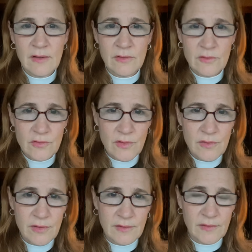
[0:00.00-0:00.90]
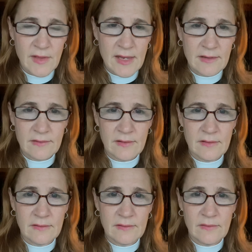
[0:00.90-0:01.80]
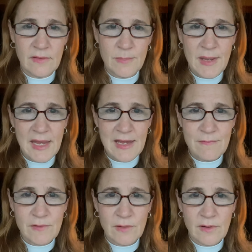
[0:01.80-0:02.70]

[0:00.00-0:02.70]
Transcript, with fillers: The truth is that the behavior